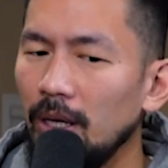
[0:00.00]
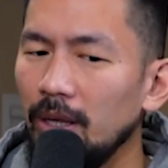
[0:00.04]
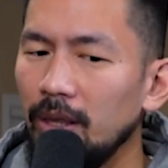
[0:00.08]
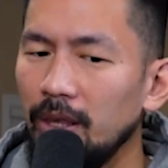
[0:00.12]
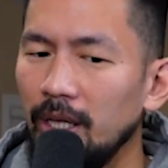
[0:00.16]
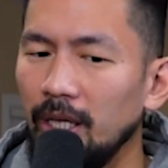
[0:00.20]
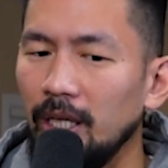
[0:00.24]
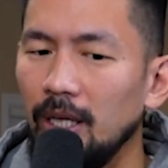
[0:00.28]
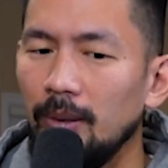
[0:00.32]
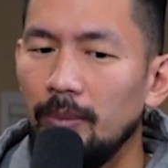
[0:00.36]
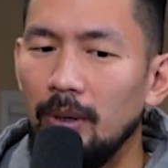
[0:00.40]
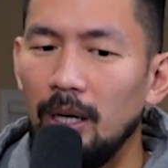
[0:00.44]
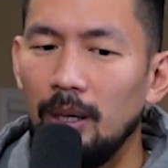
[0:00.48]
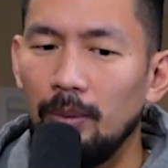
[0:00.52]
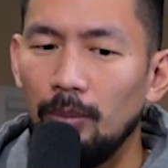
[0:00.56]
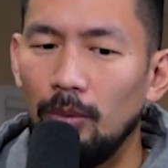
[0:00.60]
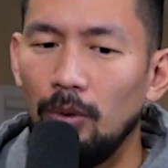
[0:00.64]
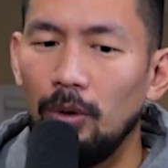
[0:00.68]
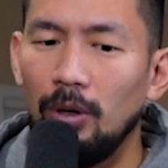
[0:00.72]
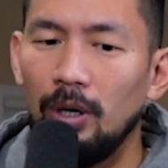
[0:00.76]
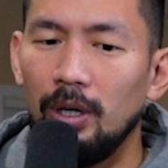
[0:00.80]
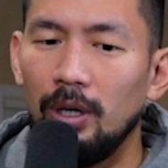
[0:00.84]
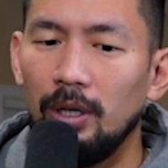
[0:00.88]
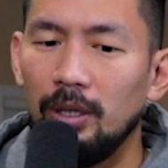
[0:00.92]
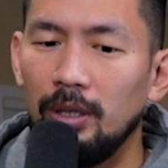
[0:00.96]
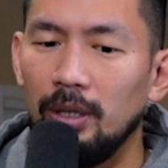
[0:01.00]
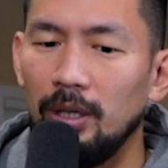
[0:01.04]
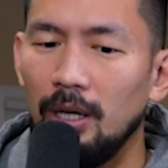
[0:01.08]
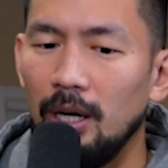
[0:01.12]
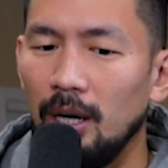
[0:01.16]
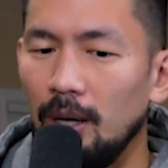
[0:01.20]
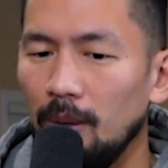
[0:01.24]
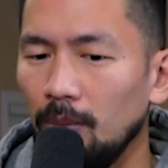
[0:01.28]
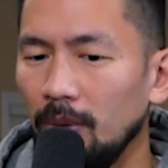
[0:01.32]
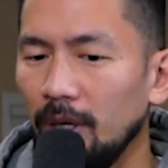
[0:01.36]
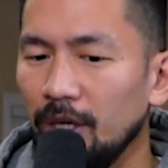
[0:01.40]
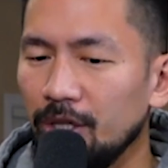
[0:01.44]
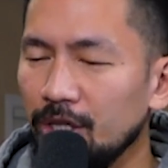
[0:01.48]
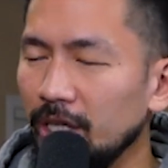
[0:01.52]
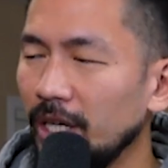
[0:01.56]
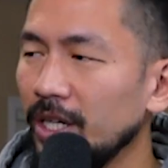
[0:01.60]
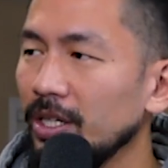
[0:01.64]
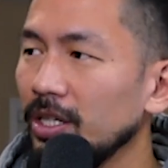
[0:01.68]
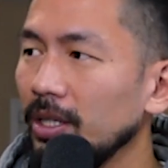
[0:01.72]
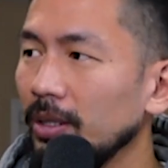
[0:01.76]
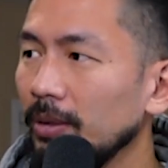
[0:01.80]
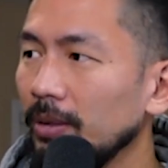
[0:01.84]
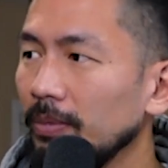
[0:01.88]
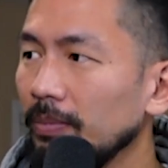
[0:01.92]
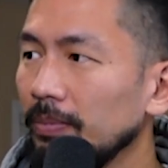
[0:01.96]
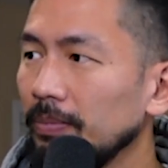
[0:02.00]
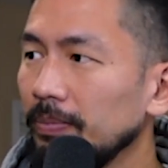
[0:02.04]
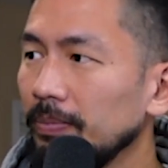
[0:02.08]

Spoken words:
thinking about it more, I want to change it?